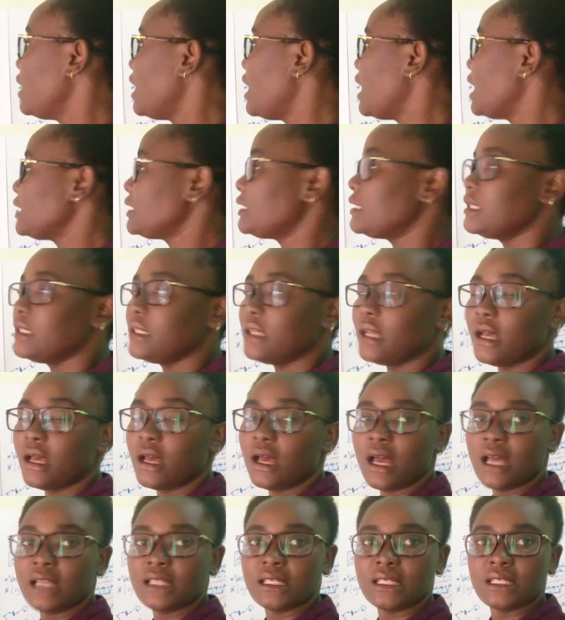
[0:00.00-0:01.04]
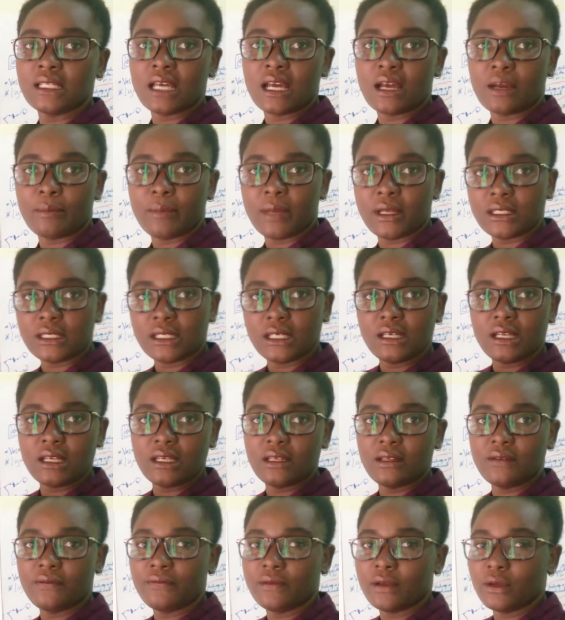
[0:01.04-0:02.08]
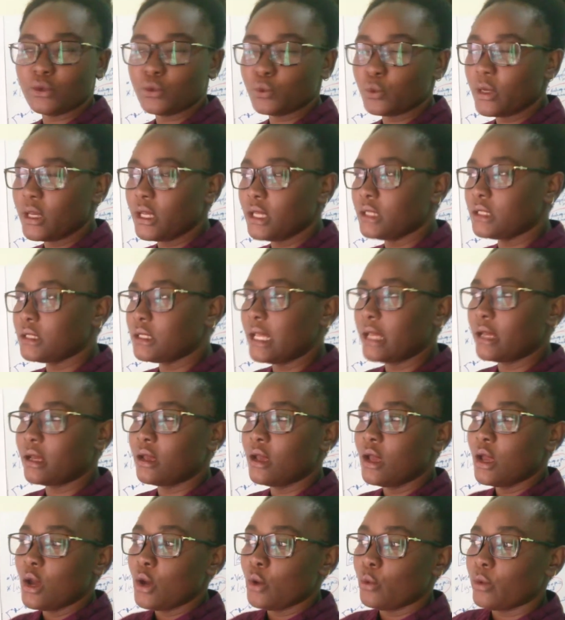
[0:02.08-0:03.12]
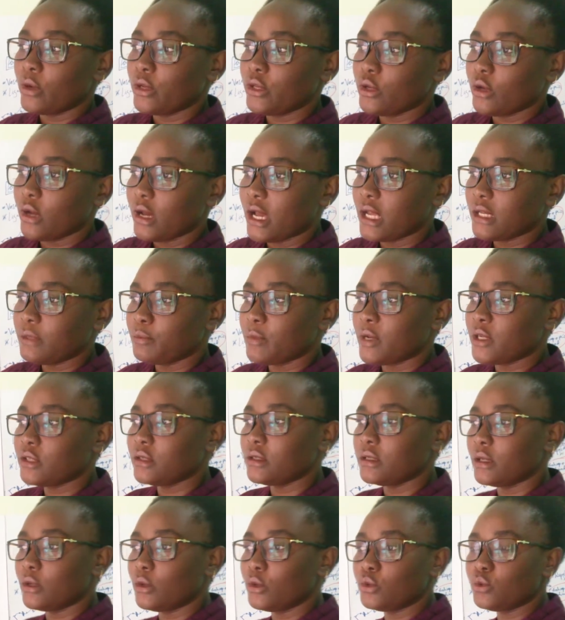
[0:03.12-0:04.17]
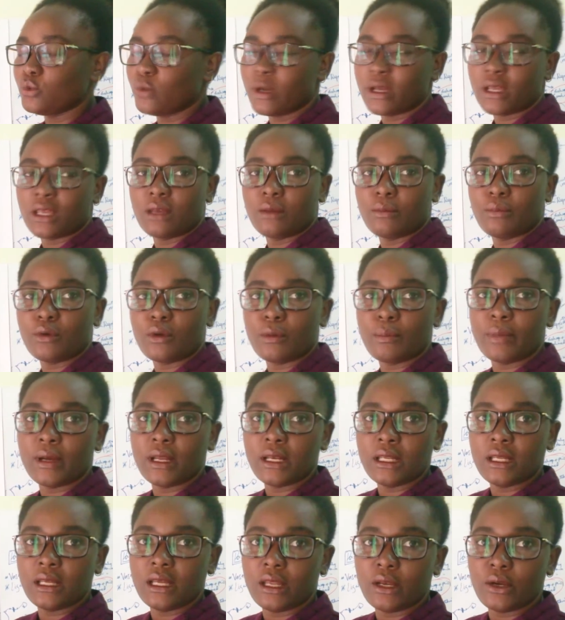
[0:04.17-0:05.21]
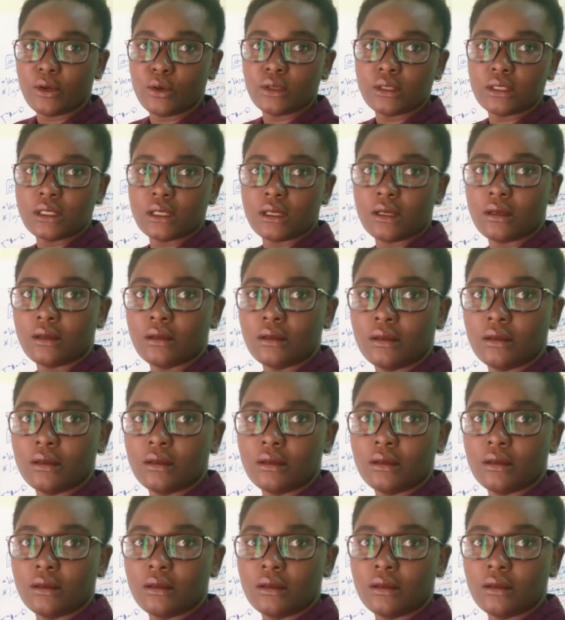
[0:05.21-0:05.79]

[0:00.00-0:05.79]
heart, uh, heart attack, but in a different way. It's like when your heart muscles are not working properly and not.